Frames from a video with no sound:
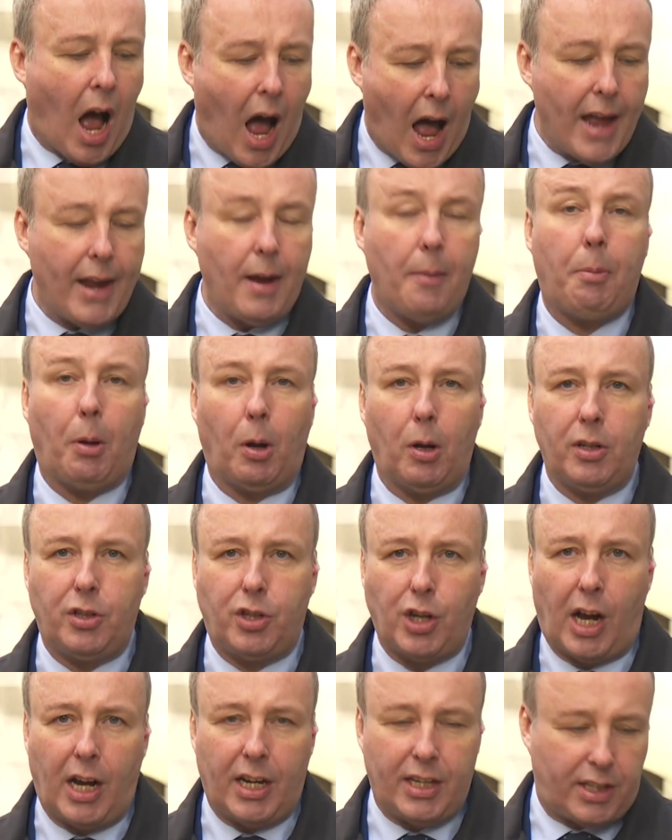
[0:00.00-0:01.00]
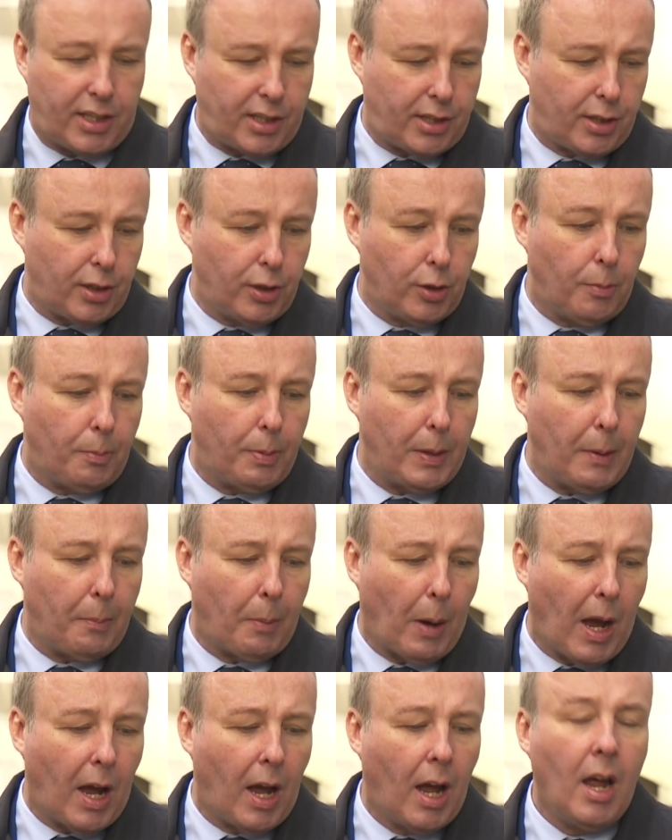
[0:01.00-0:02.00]
I apologise to
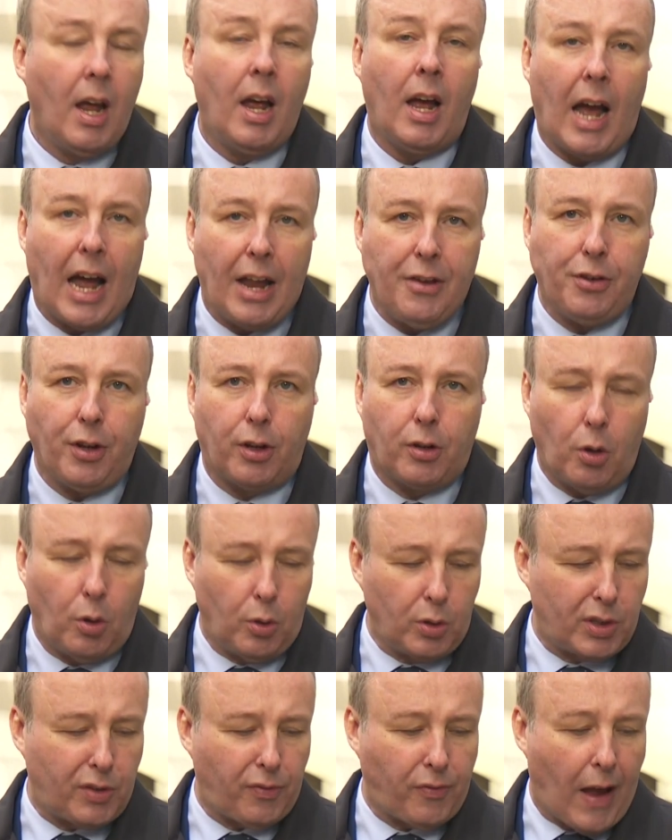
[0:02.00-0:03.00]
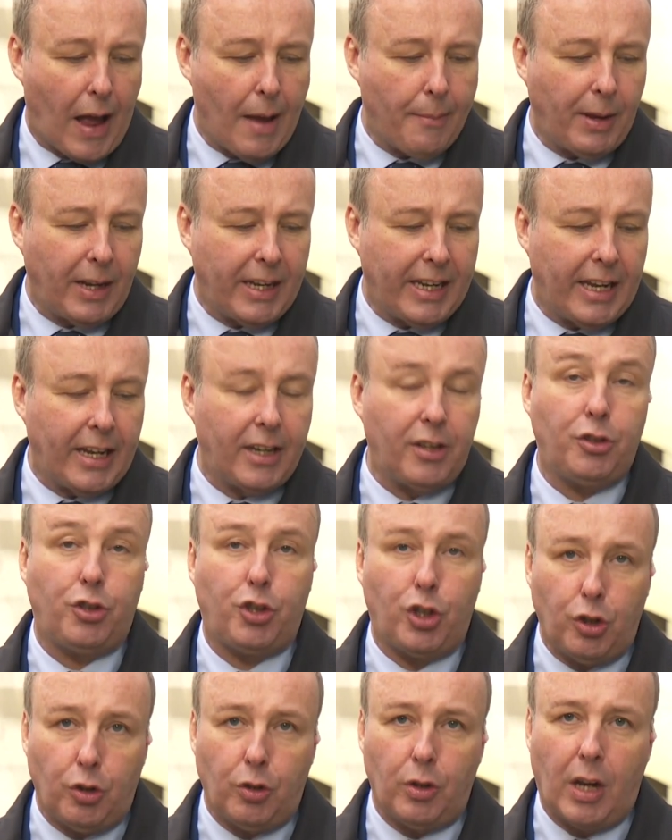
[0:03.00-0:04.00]
Bibaa and Nicole's family in
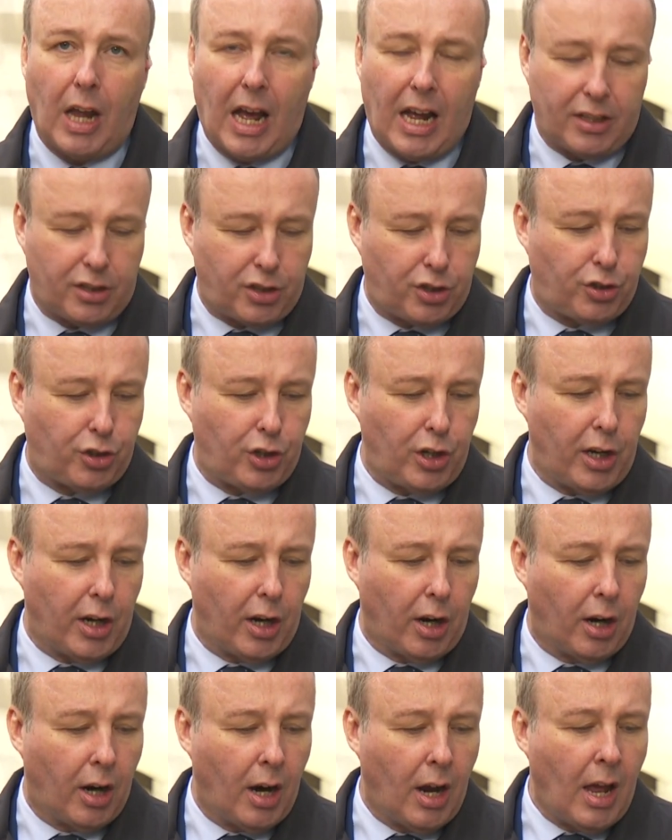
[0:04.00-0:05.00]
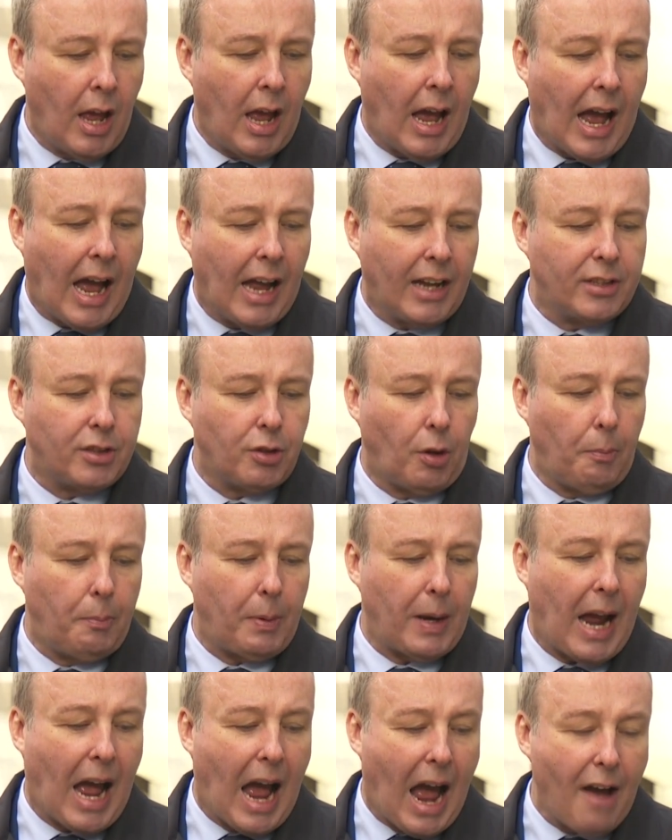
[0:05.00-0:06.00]
June last year, and
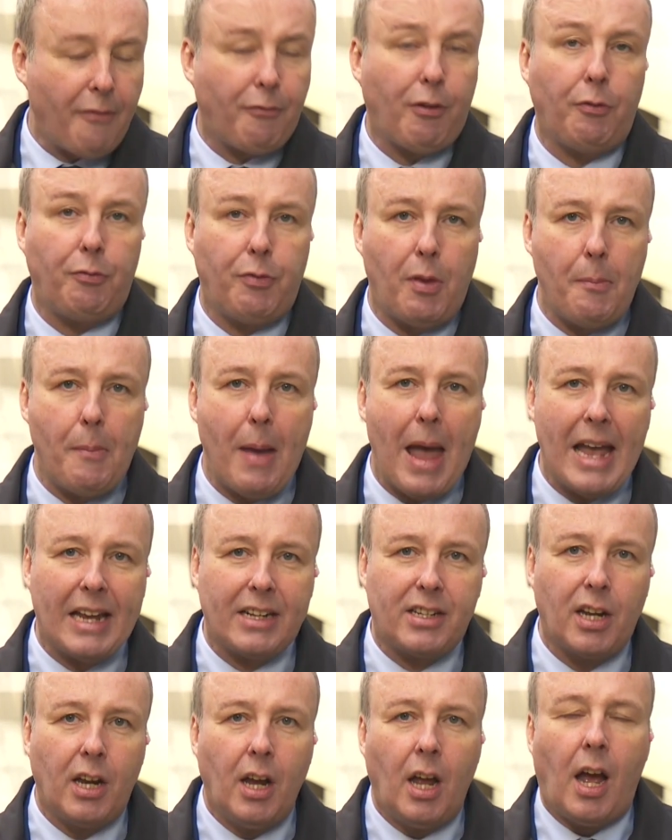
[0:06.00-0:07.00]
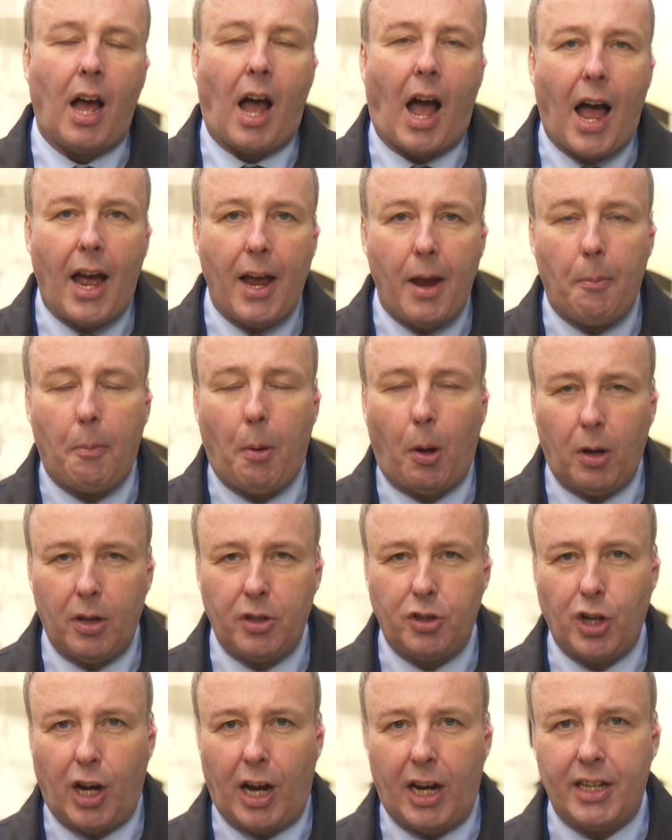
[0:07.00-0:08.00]
on behalf of the Met I
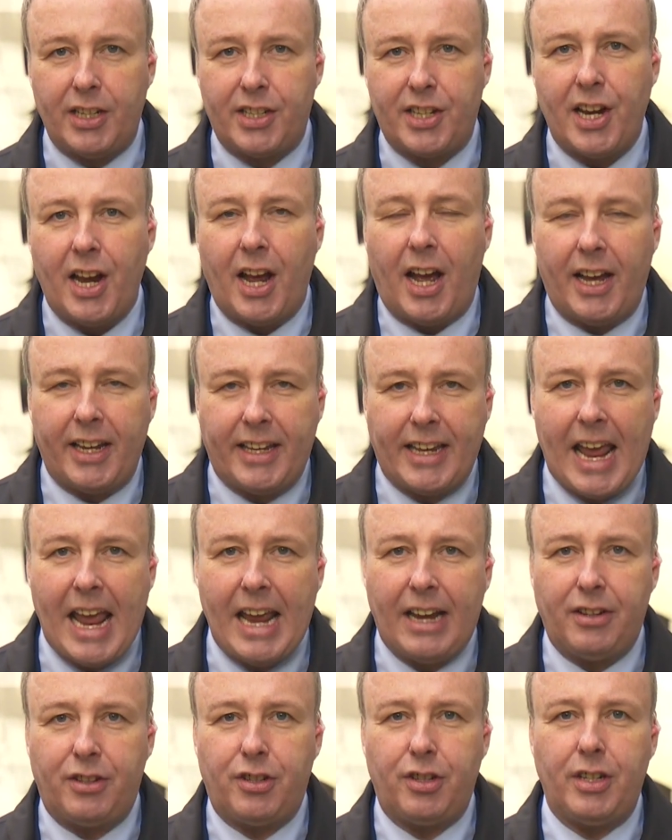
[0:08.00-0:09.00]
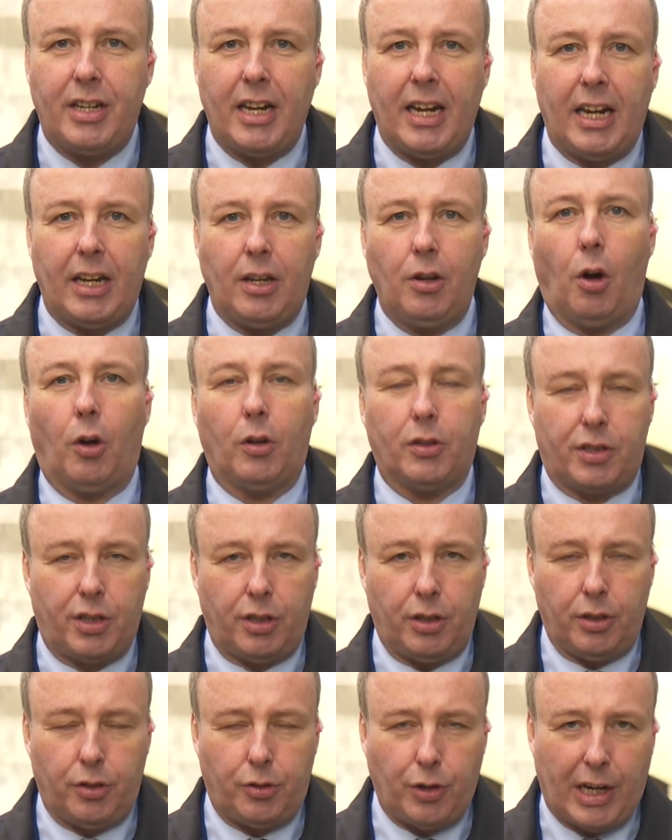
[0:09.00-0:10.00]
apologise again today,
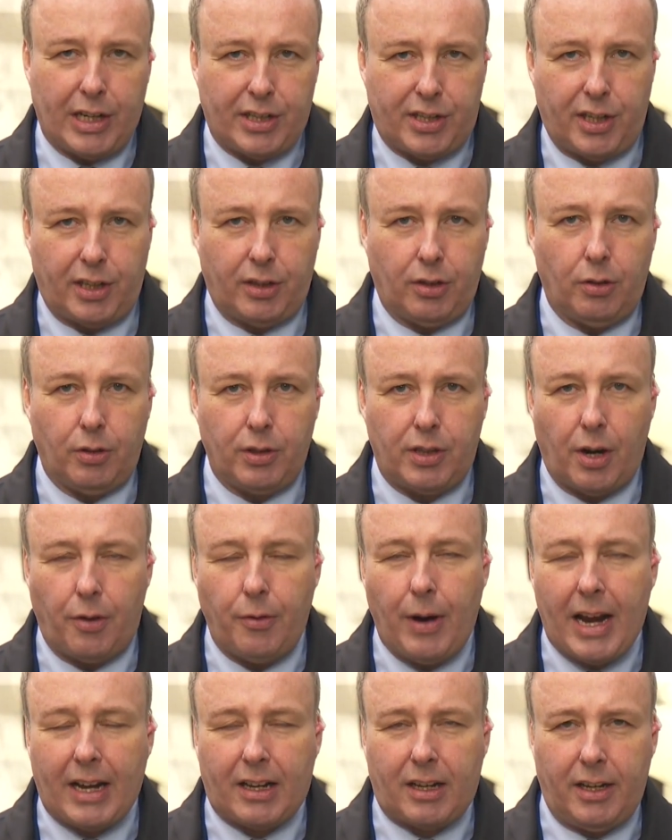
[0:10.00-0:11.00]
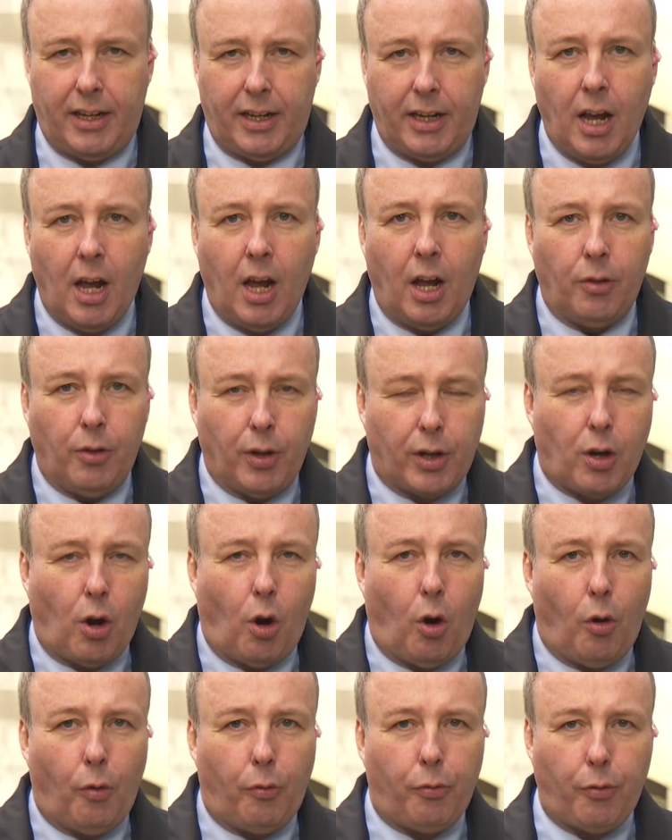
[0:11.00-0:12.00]
not addressing though directly the
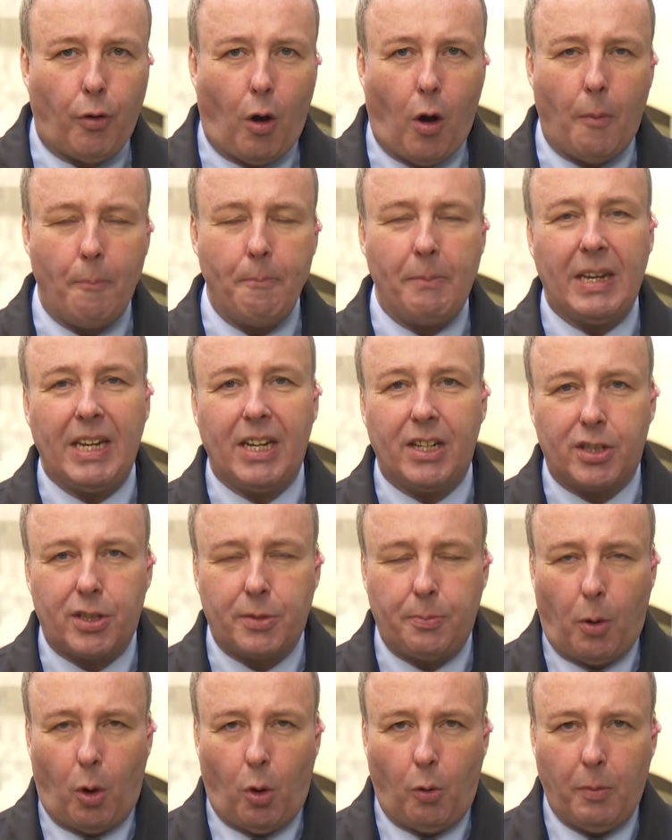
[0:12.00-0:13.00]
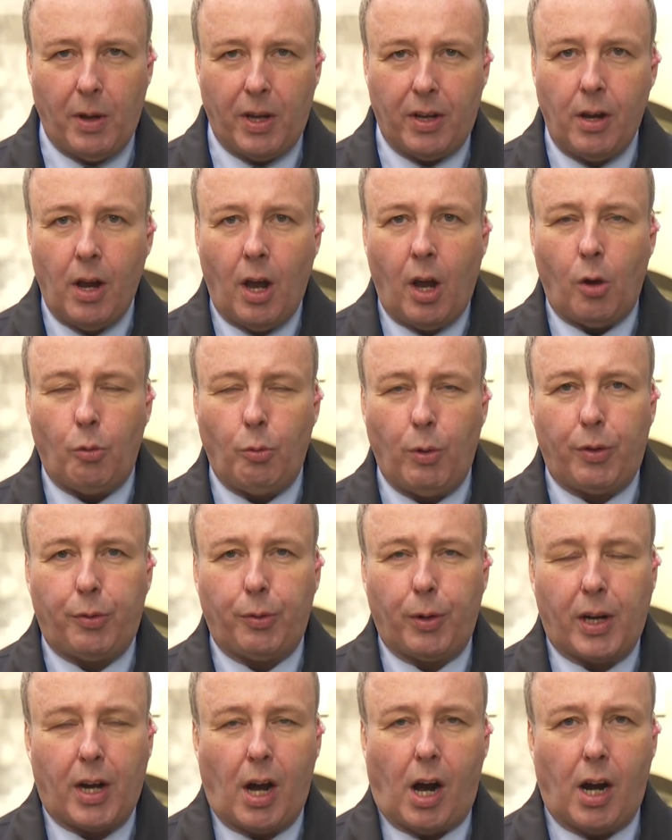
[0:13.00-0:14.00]
call from Mina Smallman
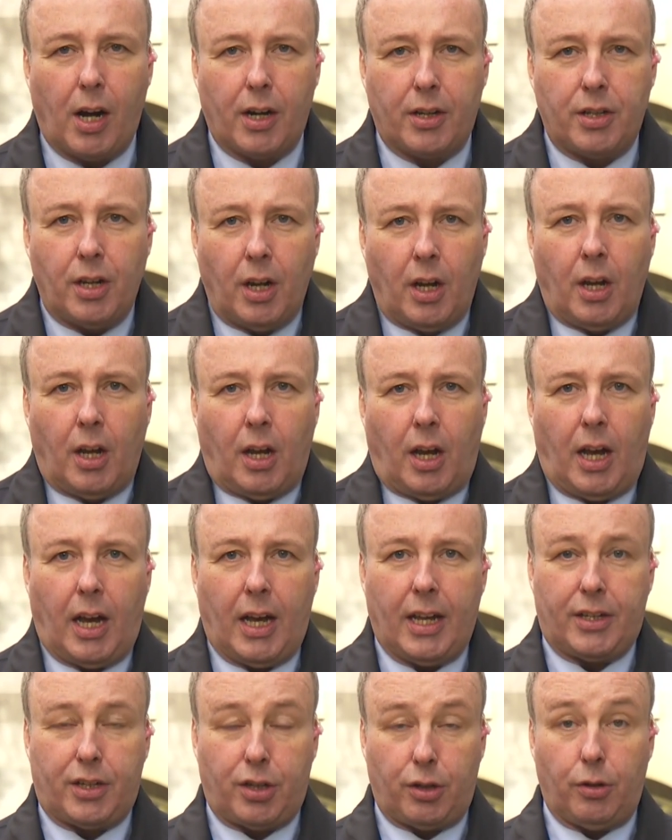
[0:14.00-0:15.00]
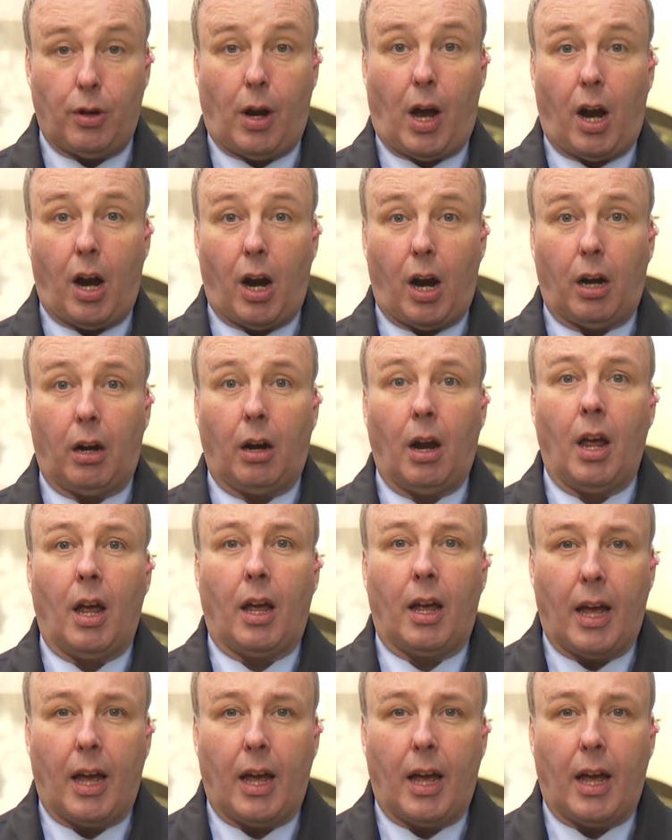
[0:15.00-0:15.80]
with regard to her